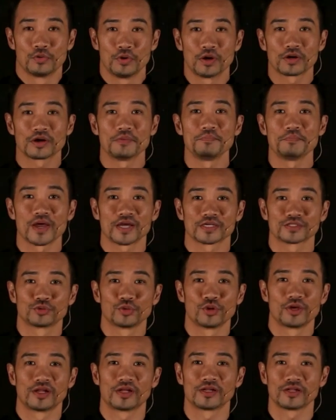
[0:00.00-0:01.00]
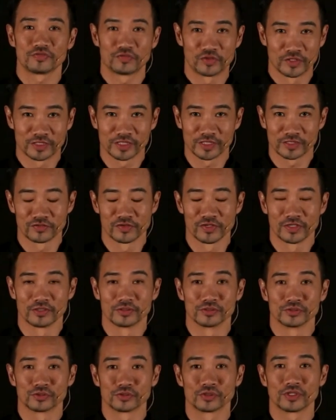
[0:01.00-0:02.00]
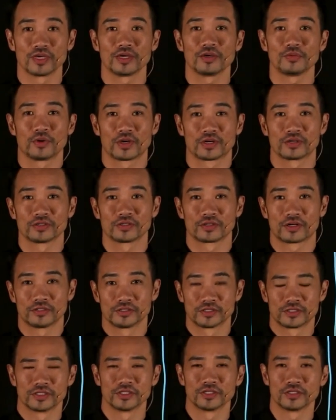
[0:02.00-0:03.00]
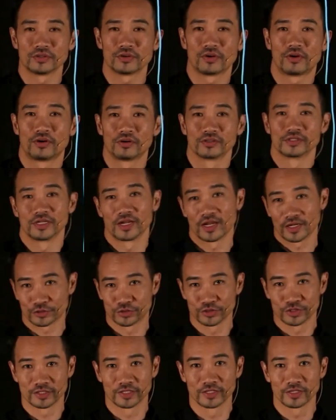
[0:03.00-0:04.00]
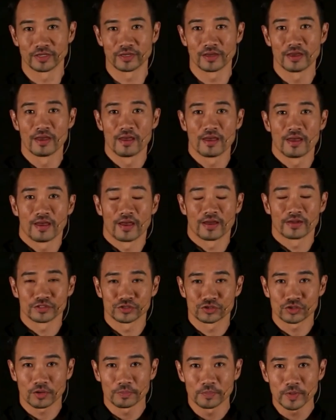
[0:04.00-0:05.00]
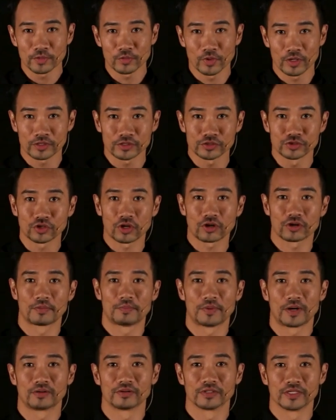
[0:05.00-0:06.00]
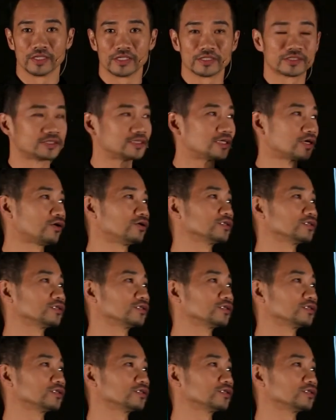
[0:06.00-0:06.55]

Welcome back to another physics video. Today we are going to continue on electricity, and the topic we're going to talk about is the